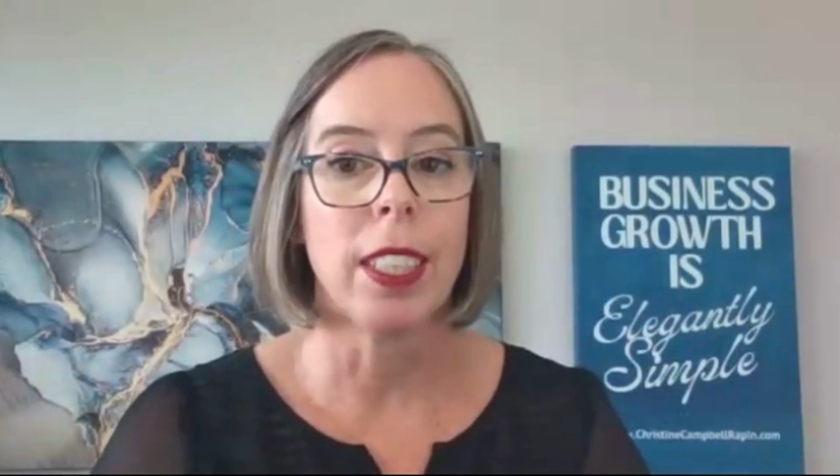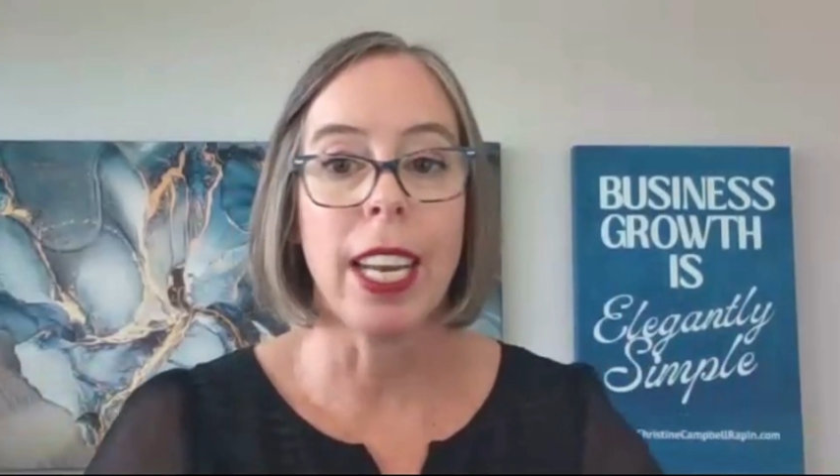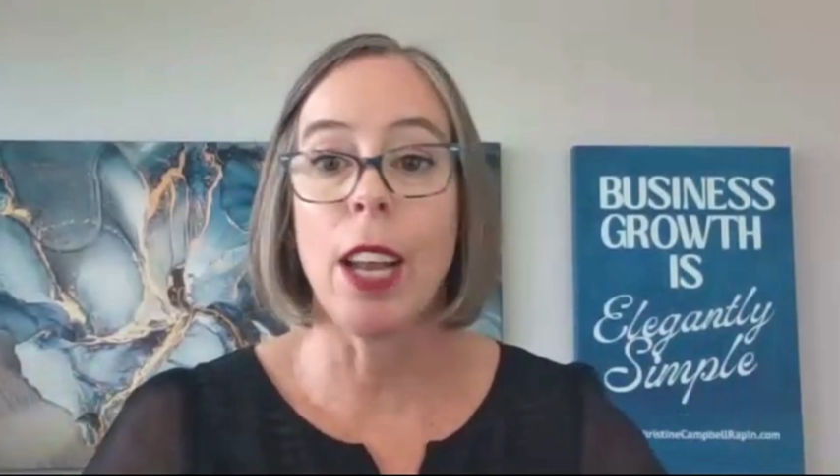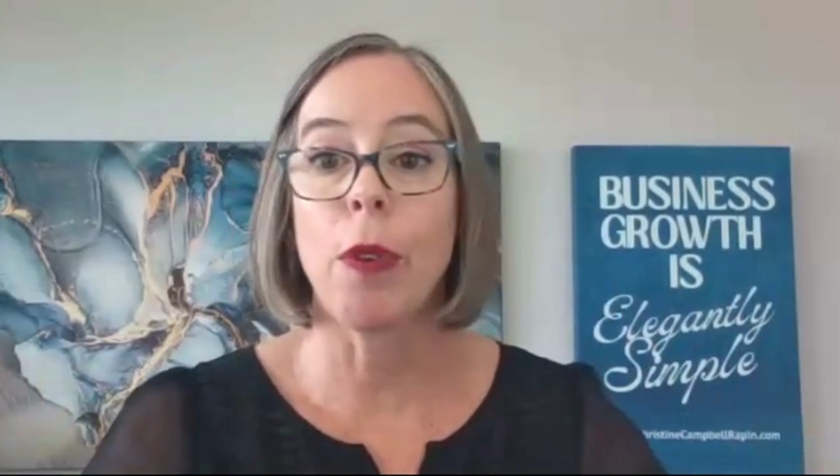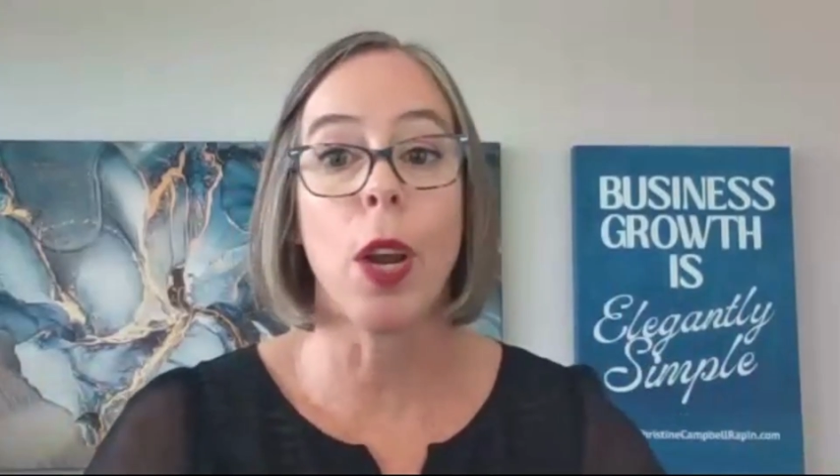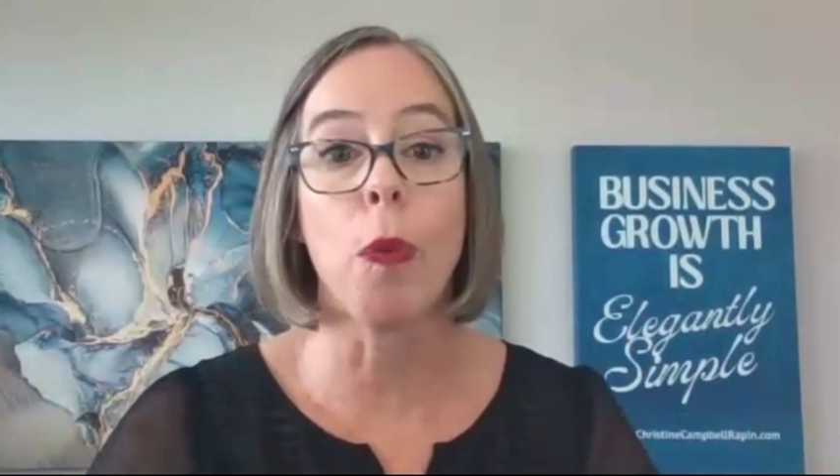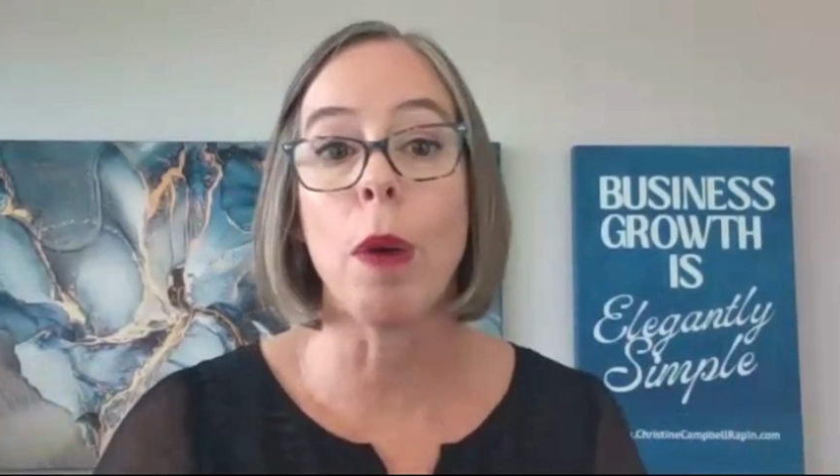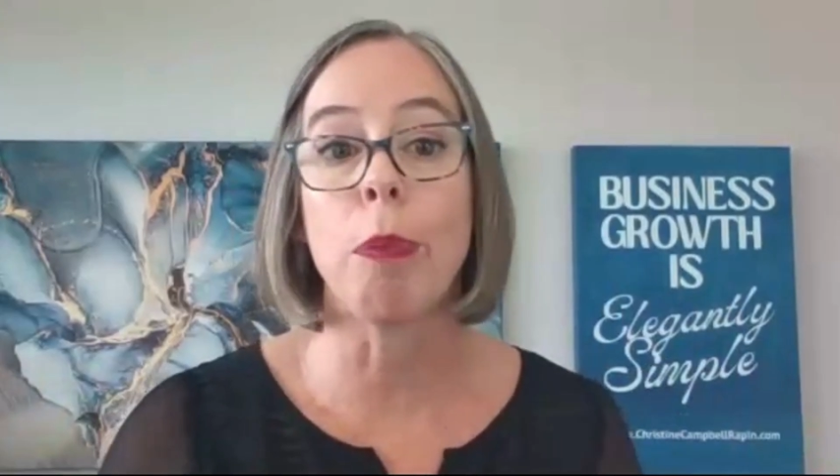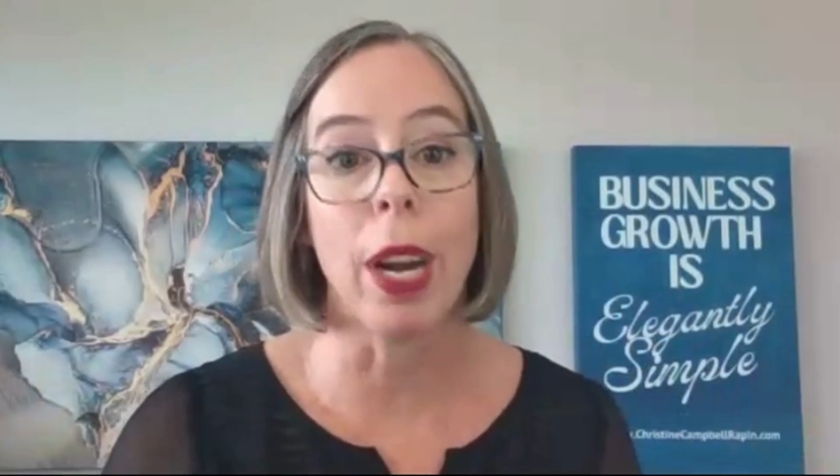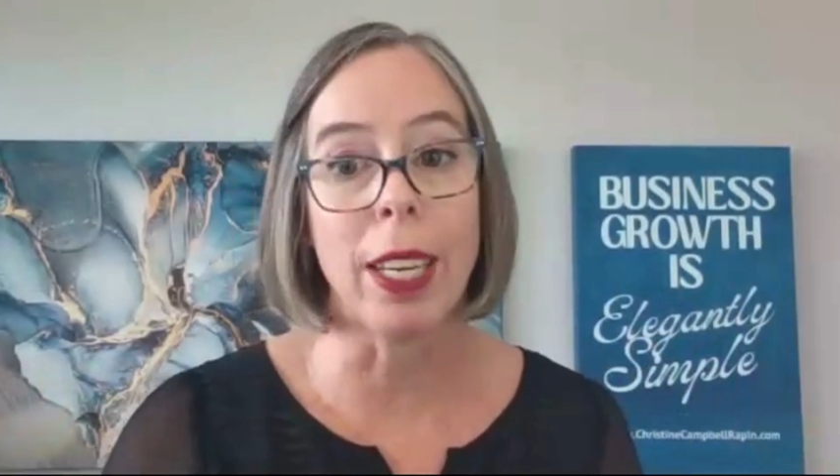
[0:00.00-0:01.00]
And I don't care
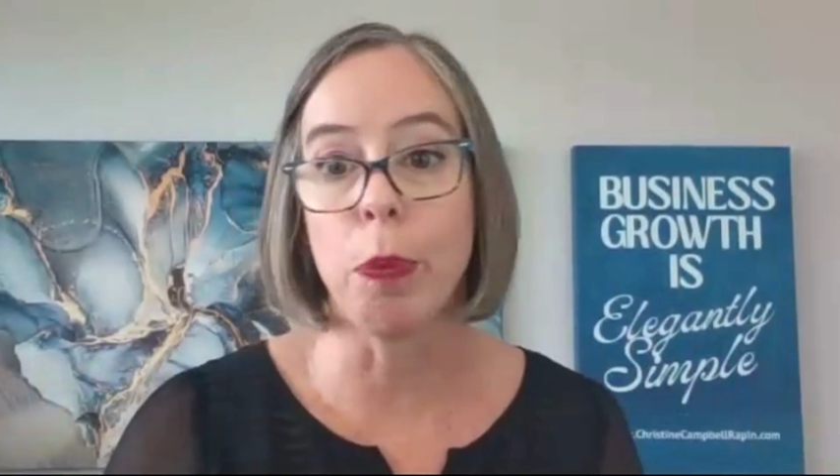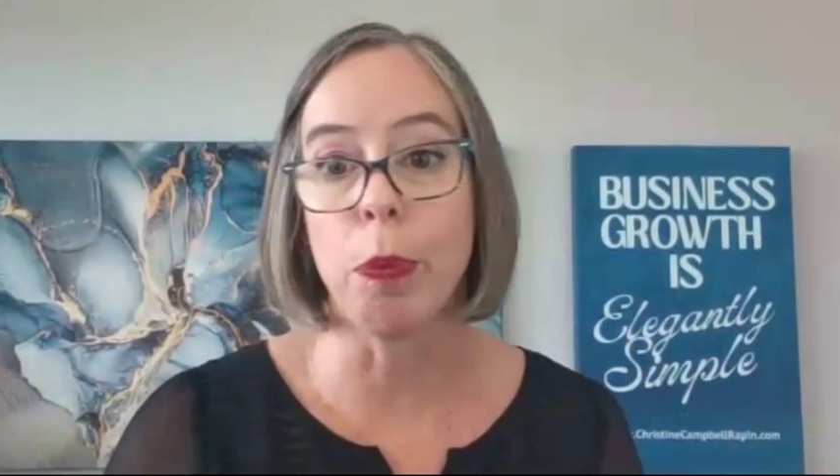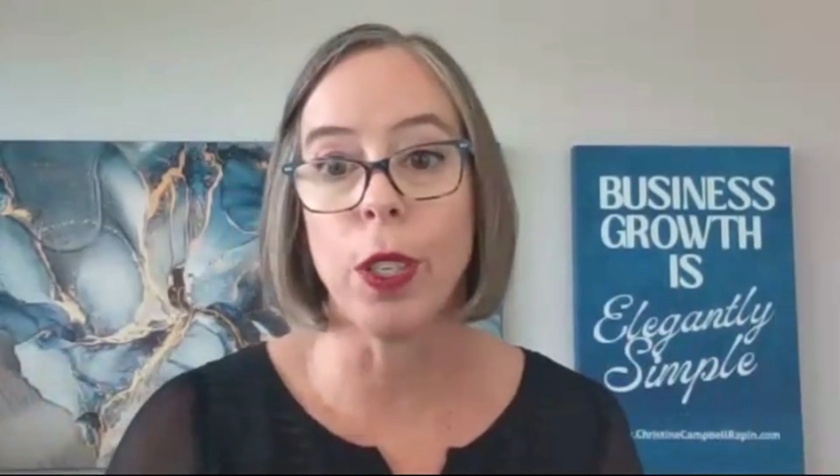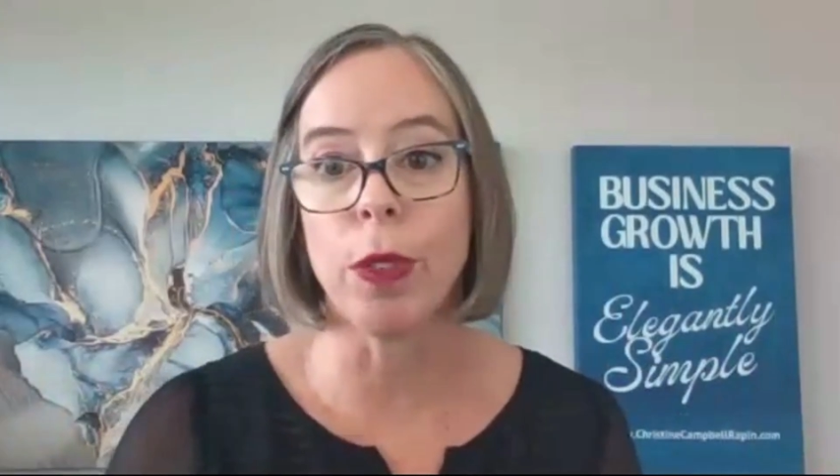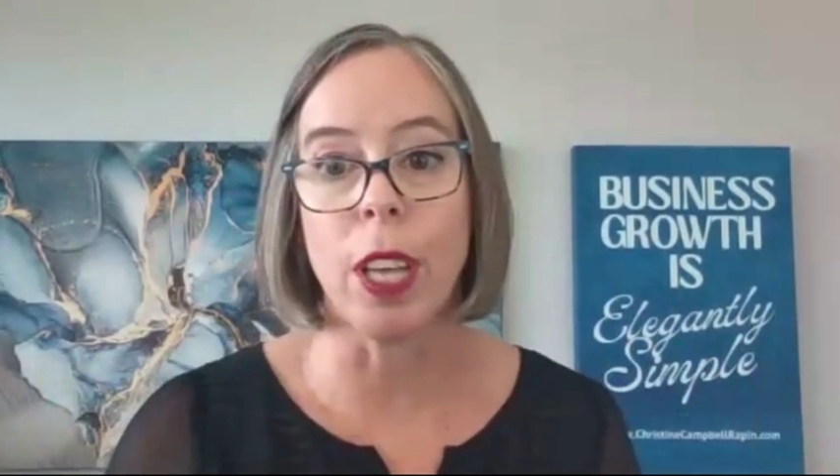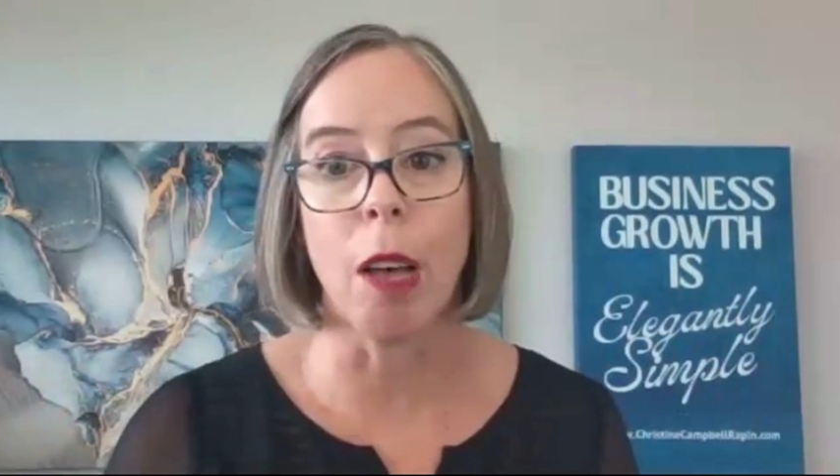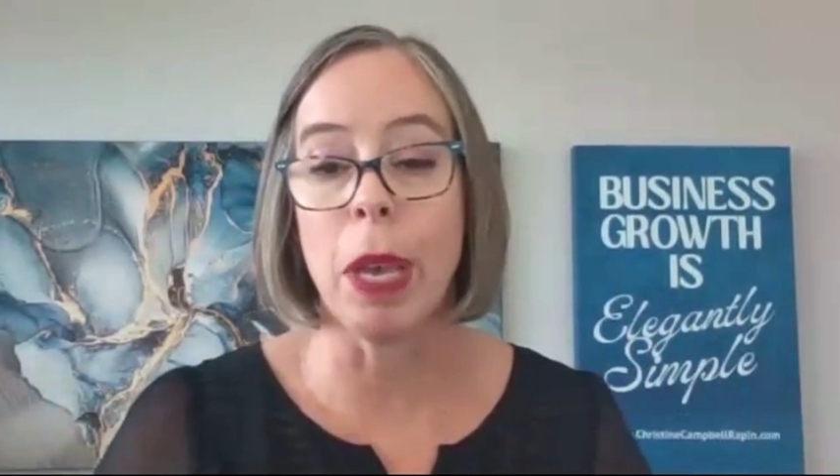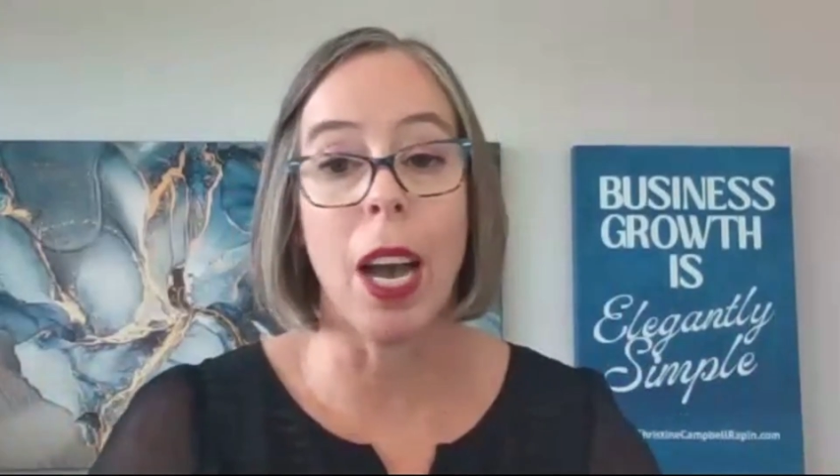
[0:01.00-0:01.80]
what price point you sell me.